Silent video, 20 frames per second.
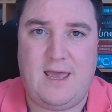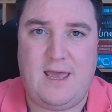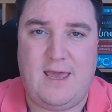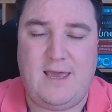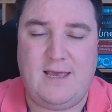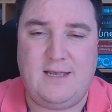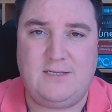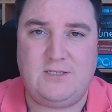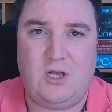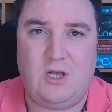
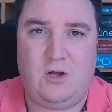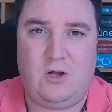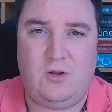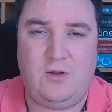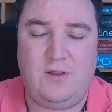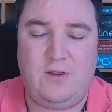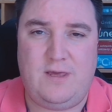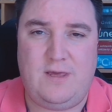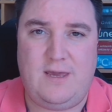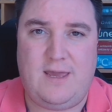is
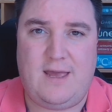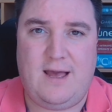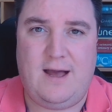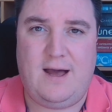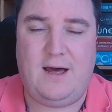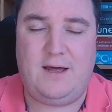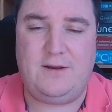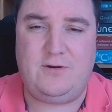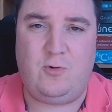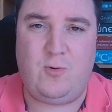on the
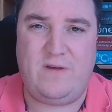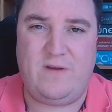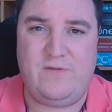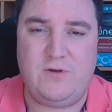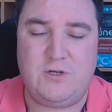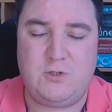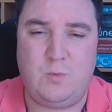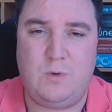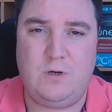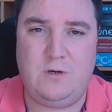card
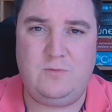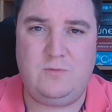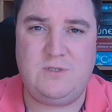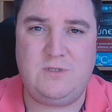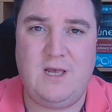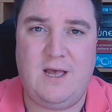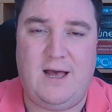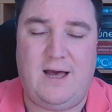Grievous Wounds,